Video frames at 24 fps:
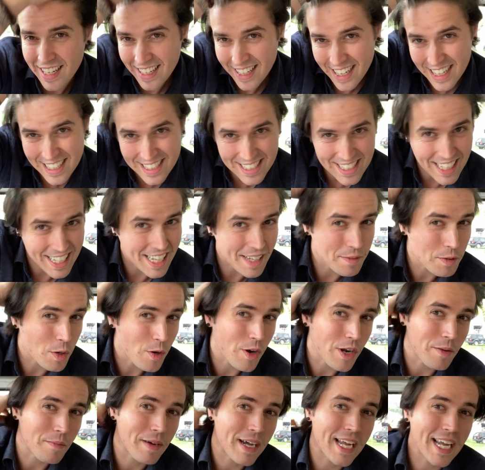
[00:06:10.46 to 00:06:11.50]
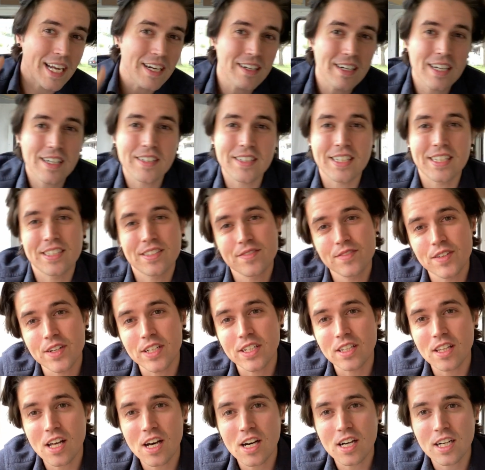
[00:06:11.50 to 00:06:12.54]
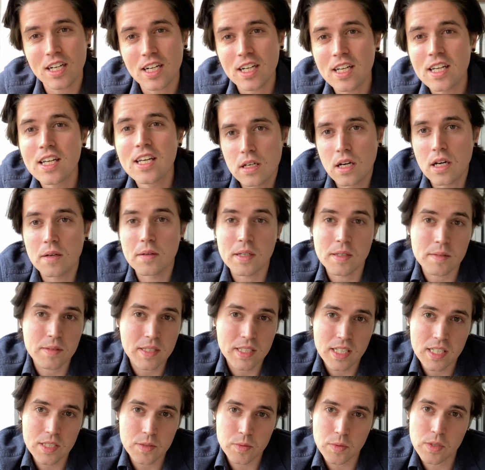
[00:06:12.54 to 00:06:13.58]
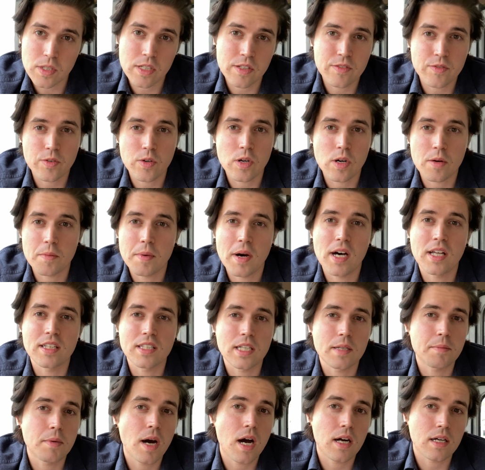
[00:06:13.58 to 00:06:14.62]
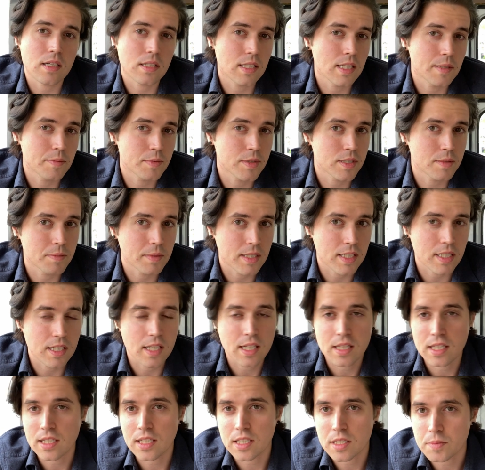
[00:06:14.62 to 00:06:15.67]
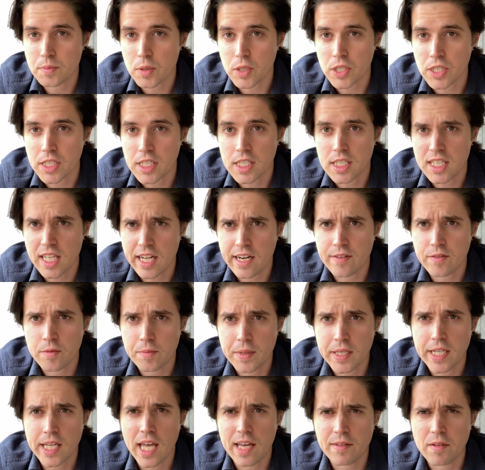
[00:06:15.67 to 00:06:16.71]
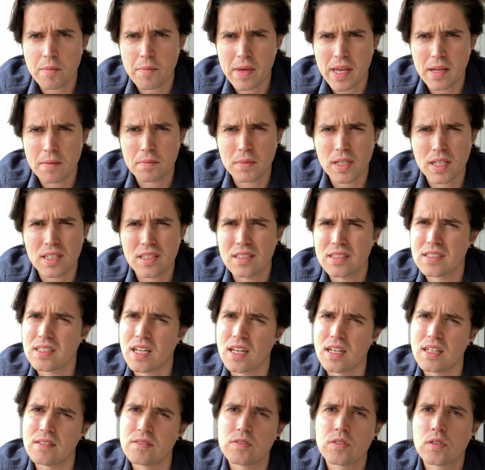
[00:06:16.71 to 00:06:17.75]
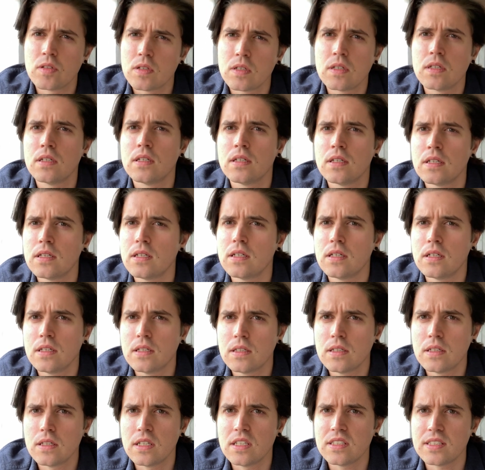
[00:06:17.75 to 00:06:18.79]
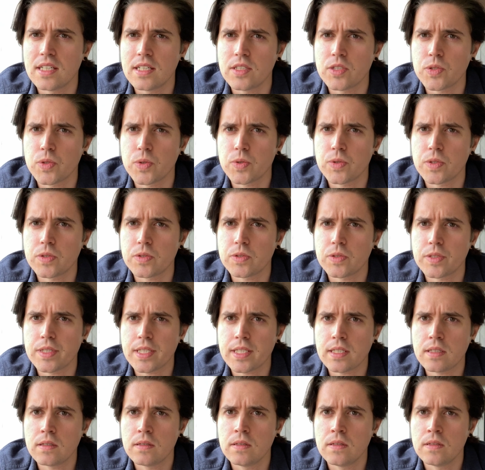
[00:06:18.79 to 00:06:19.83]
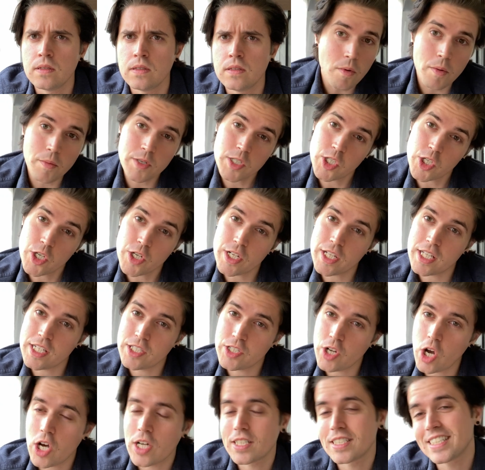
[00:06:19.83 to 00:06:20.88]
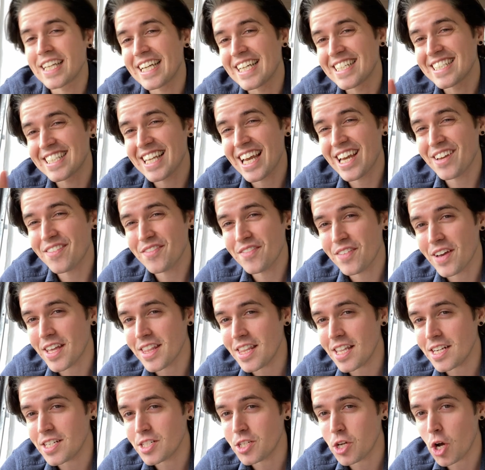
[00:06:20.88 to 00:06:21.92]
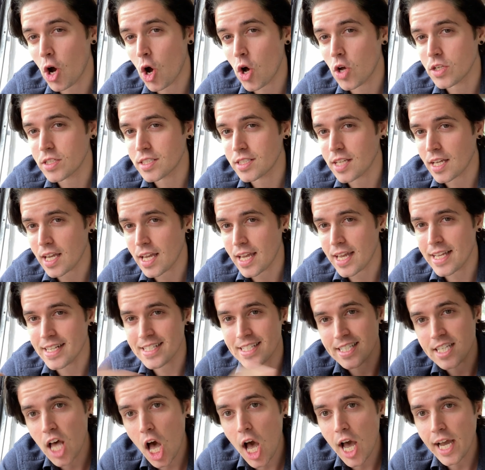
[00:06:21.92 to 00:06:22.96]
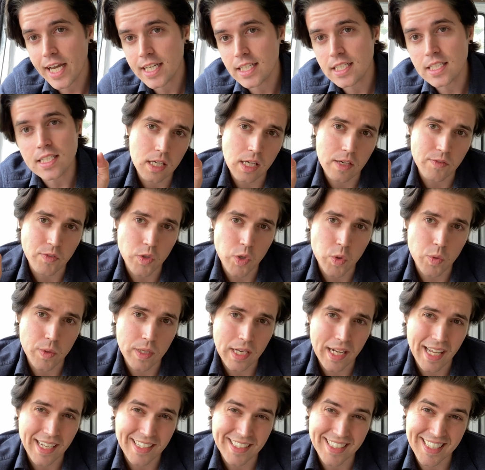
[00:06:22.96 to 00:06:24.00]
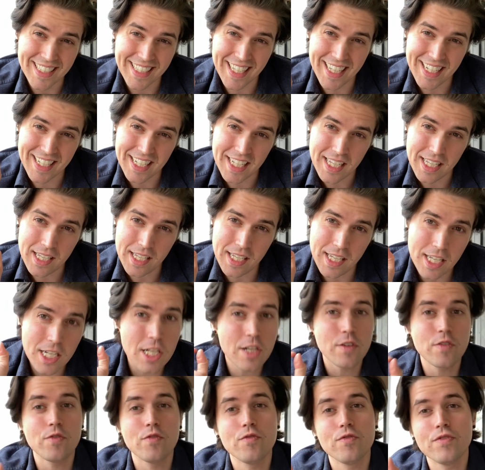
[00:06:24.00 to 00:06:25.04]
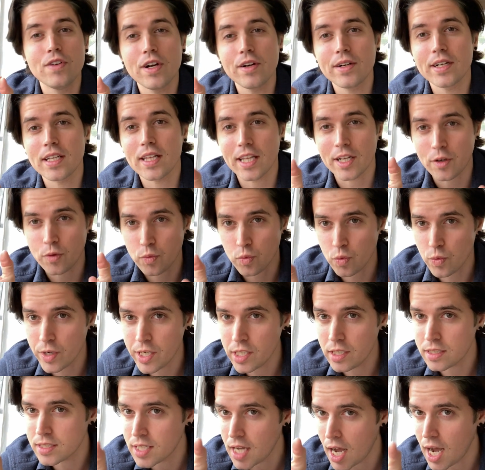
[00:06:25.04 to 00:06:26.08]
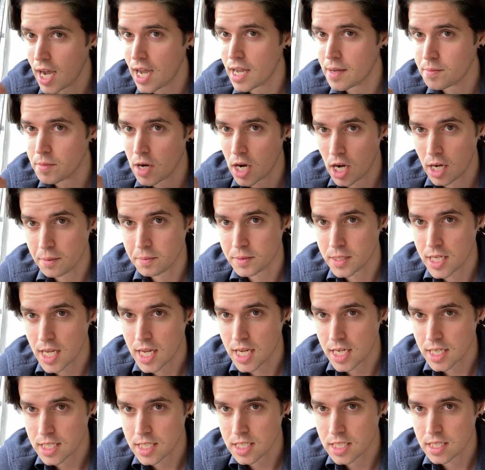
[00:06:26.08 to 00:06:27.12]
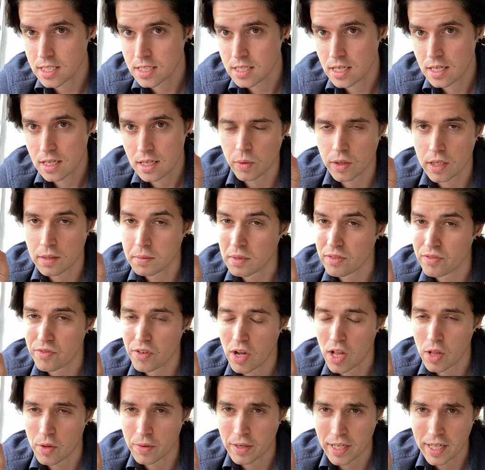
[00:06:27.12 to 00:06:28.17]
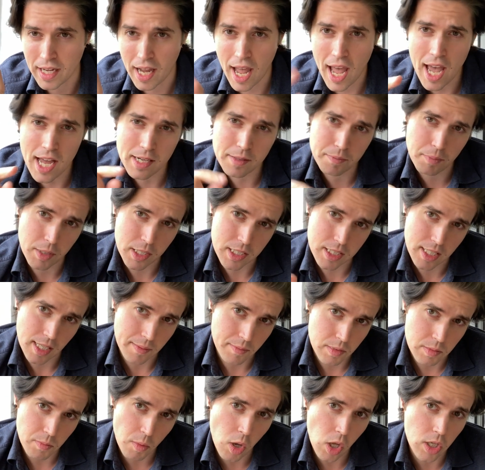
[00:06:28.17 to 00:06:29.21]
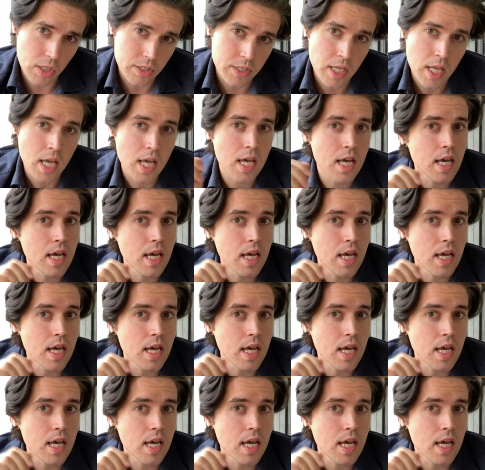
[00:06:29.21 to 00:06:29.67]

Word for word: Yes, I am growing my hair out. It's very long. I mean, because if we're upon the apocalypse, I mean, I think it's pertinent that everybody have a man bun. It's kind of essential, don't you think? Be sure that you all stay safe and that you all stay inside. If you would like to get into very like real-time updates, you want to be following @busnamedsmalls